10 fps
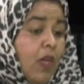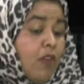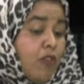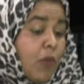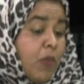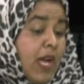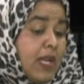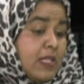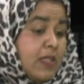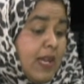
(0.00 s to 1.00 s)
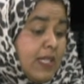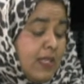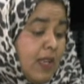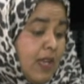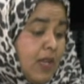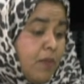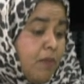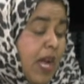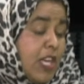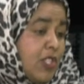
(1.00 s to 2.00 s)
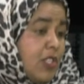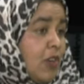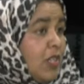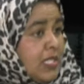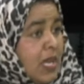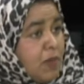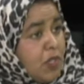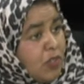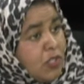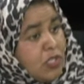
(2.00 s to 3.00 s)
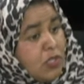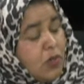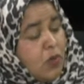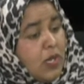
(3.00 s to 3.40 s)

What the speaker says: From that passion sort of stemmed on to